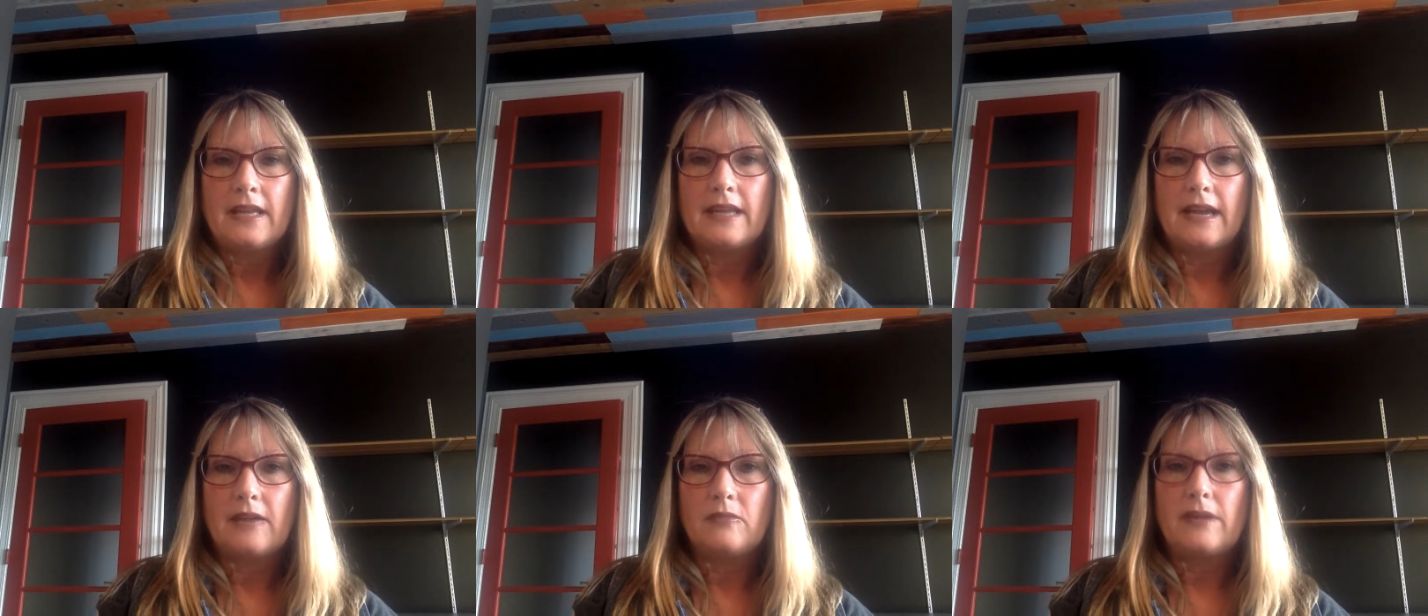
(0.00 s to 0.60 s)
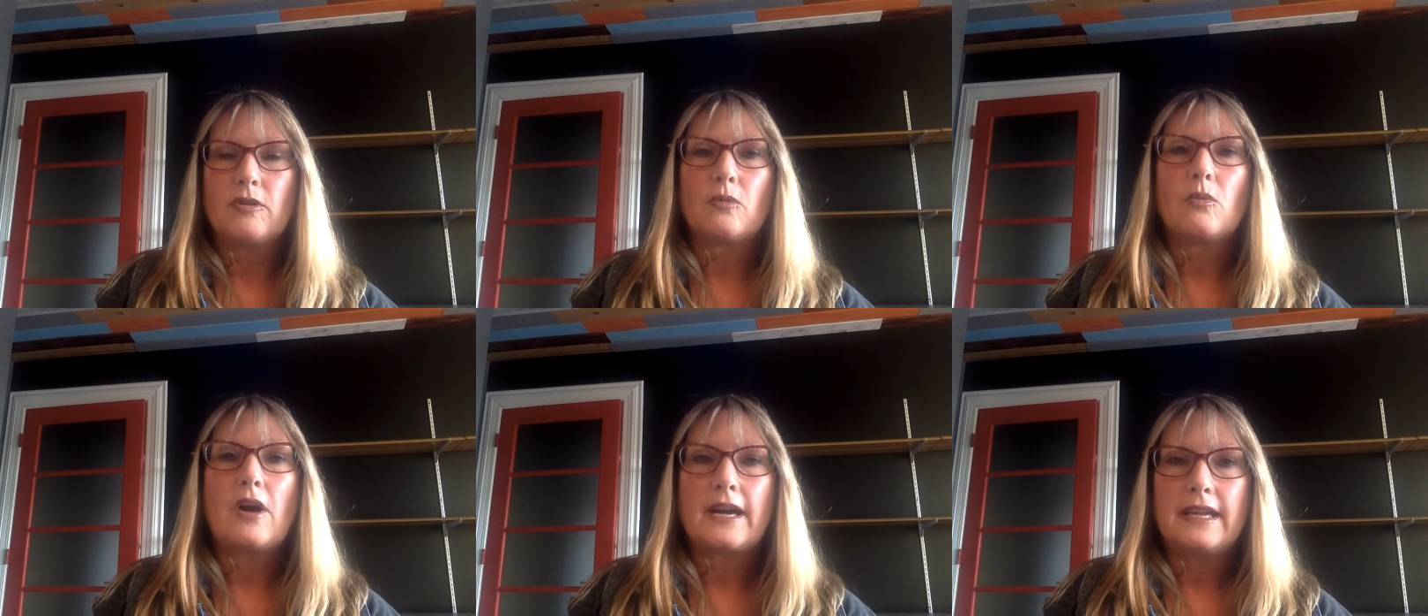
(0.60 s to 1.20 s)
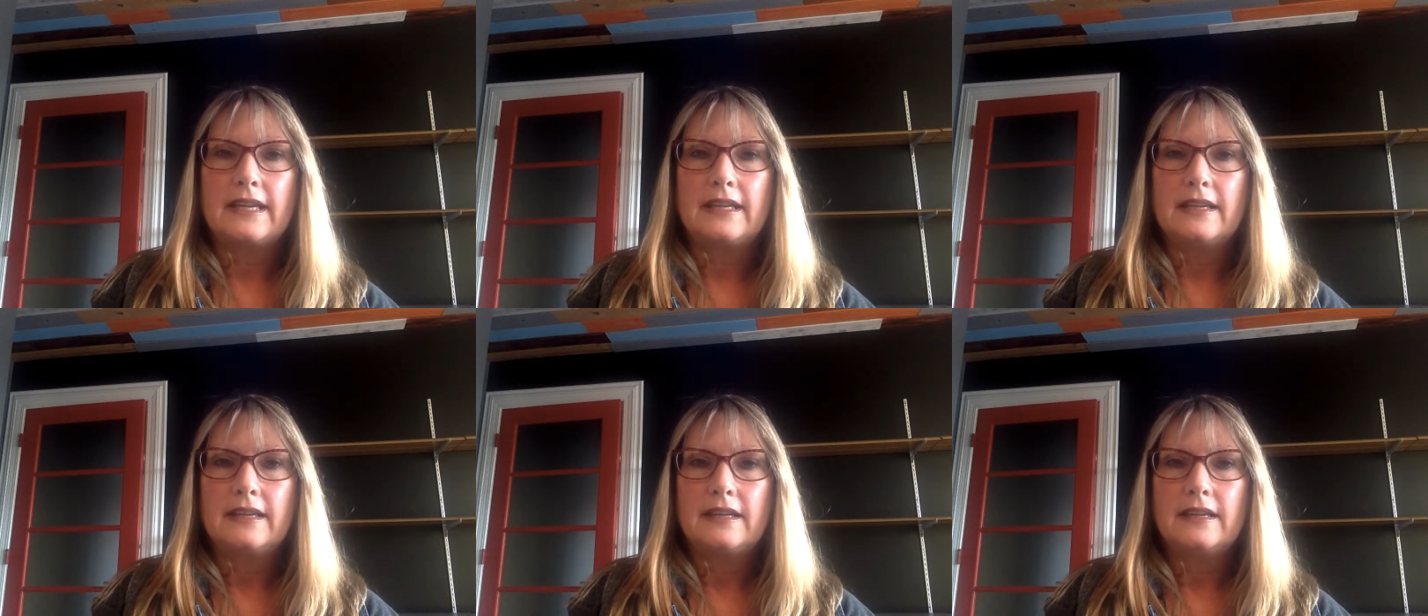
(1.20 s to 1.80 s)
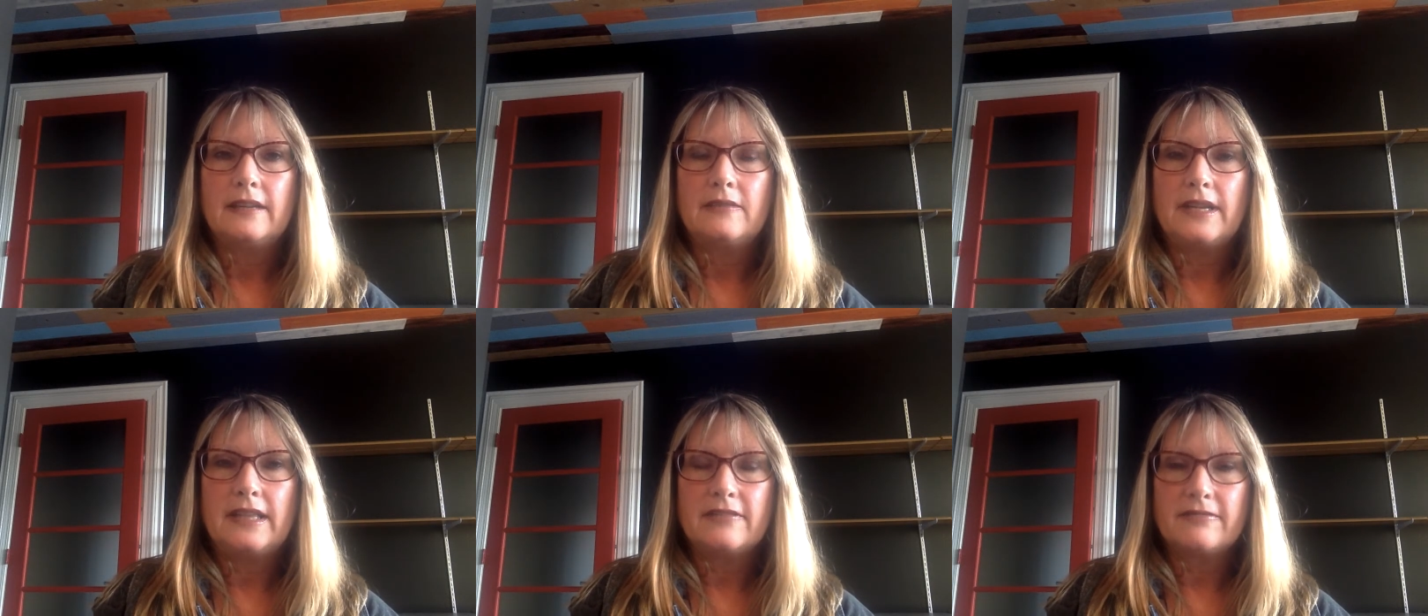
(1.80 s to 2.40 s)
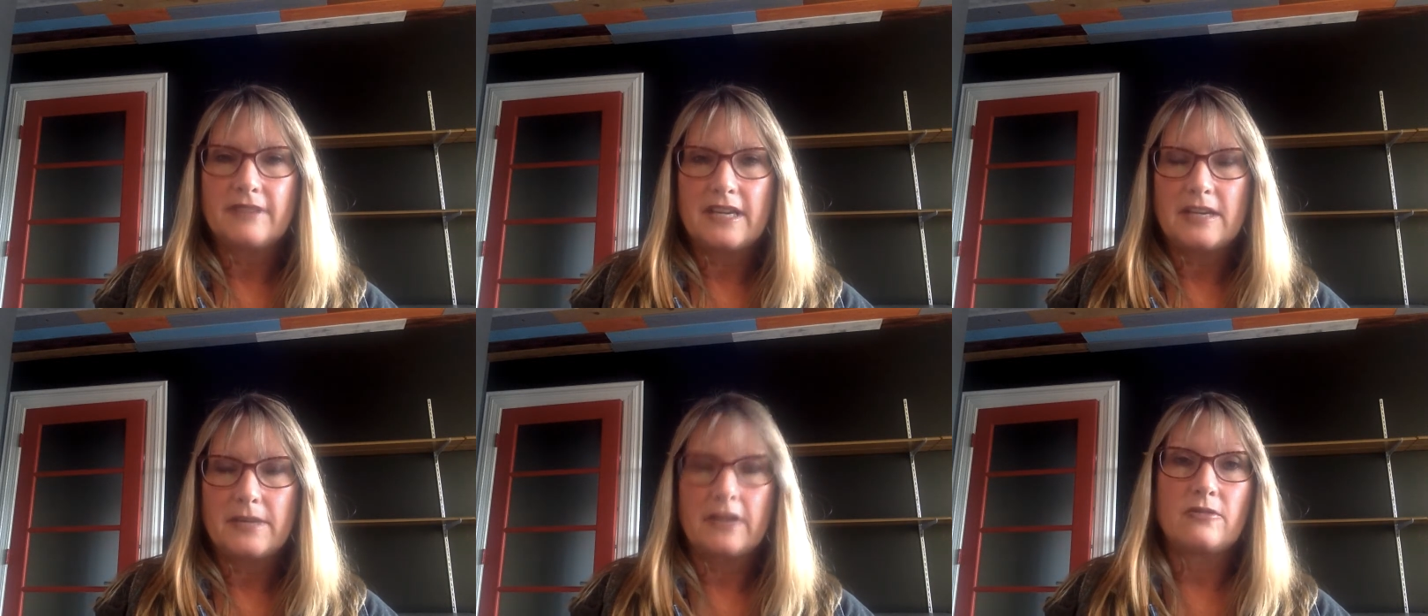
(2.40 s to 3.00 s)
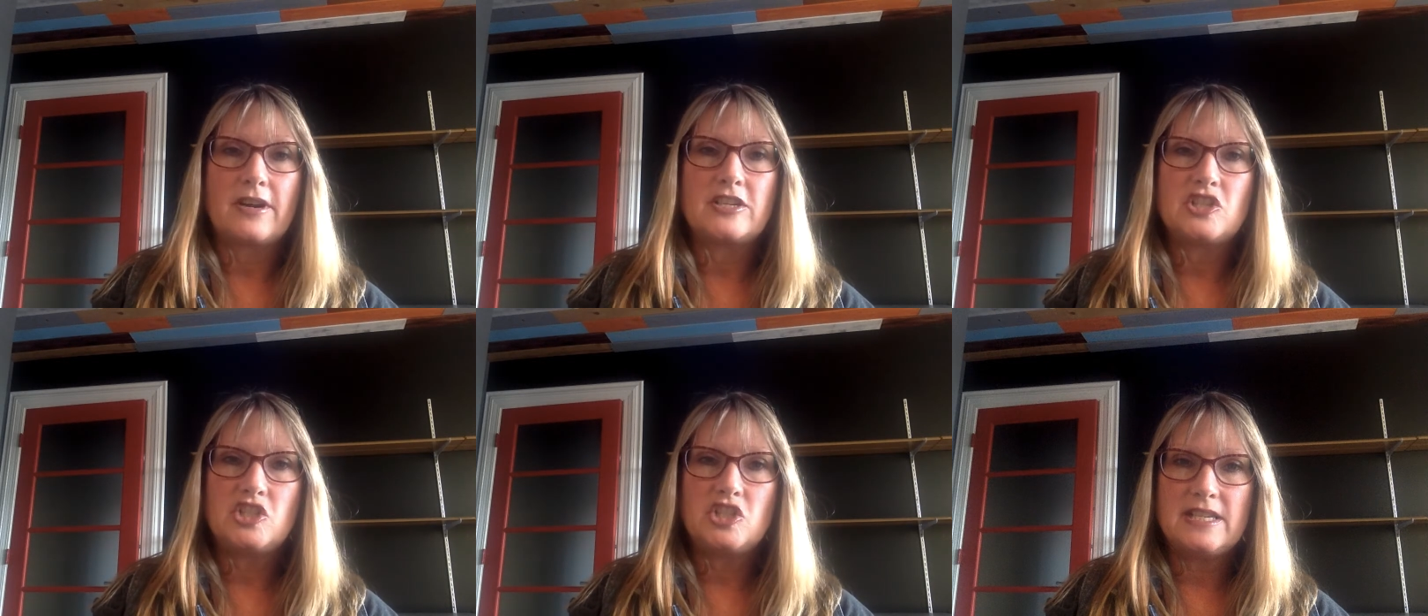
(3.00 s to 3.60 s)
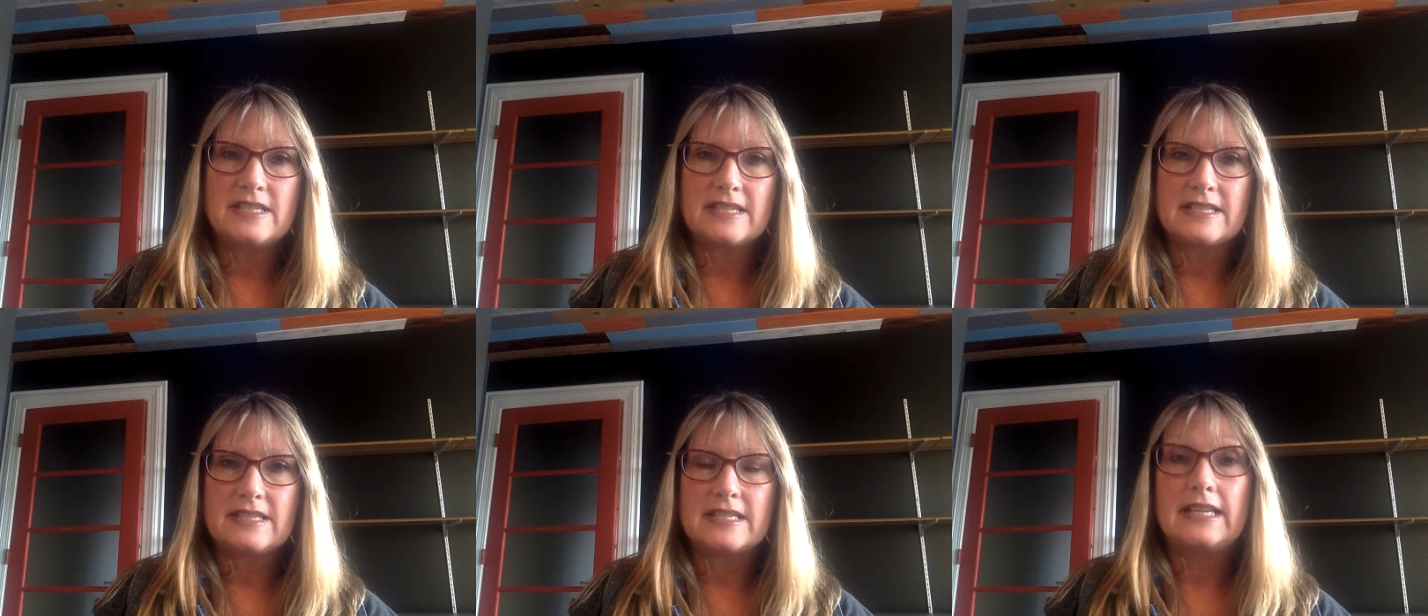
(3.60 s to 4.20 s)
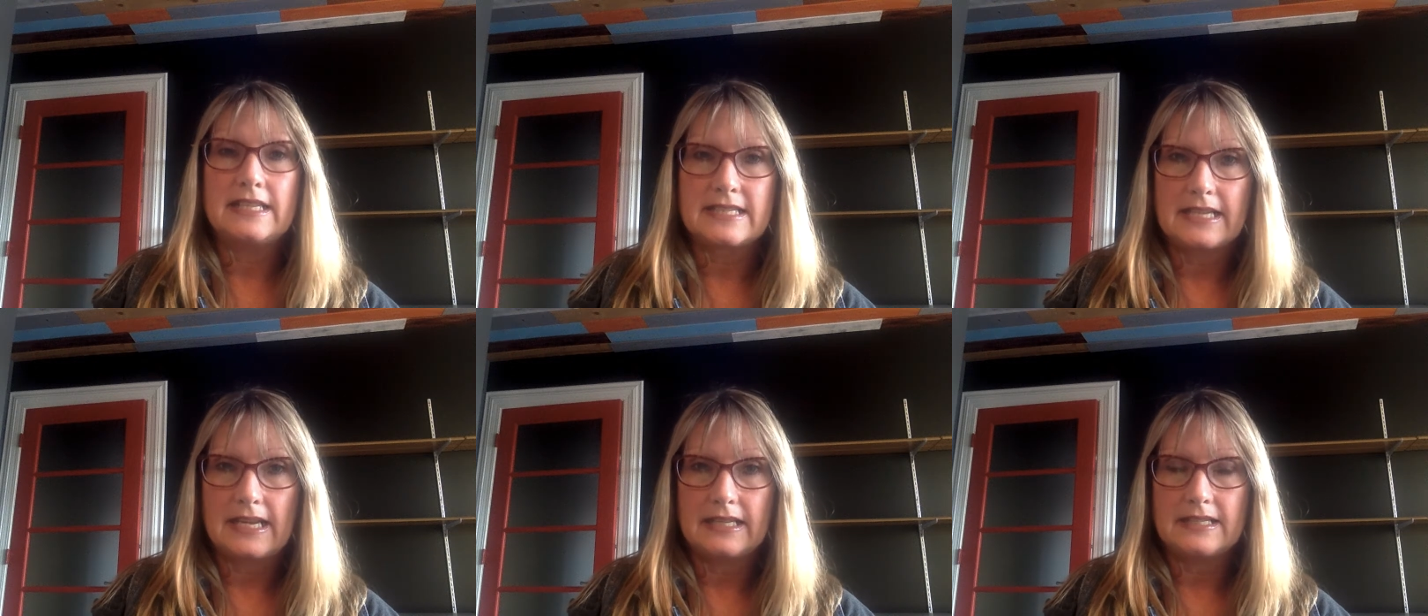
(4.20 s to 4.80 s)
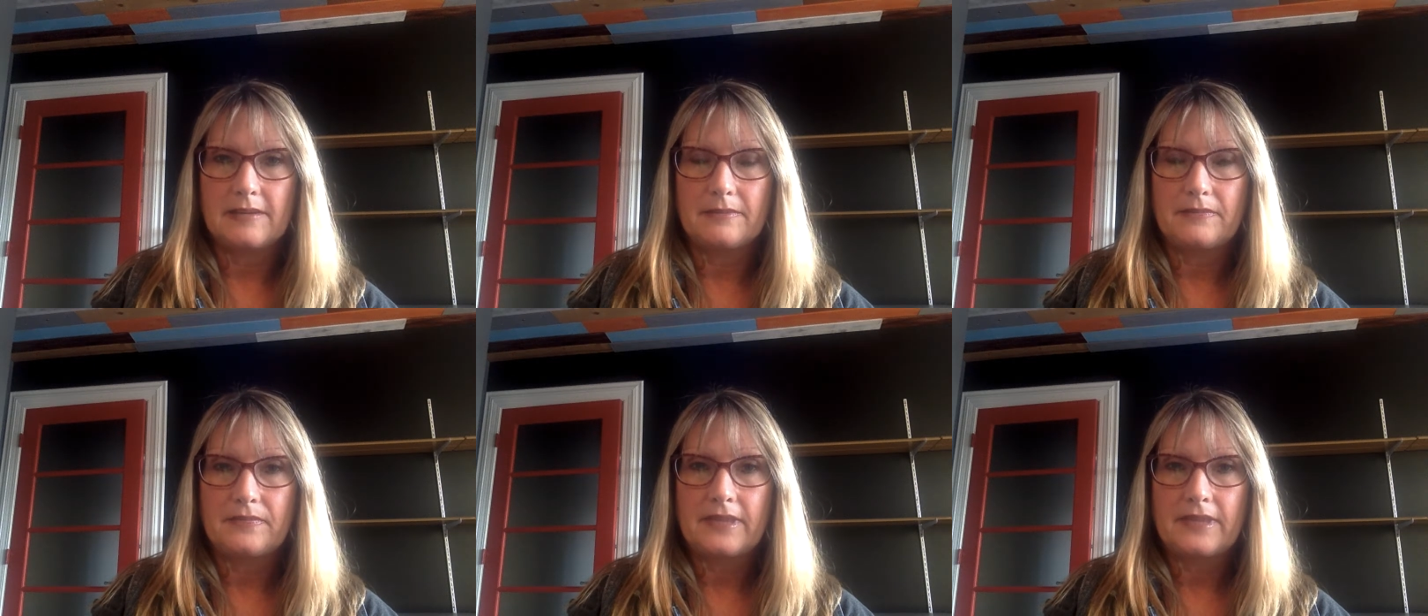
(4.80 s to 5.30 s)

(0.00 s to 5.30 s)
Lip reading: that we were walking in the freedom in Christ Jesus in his kingdom.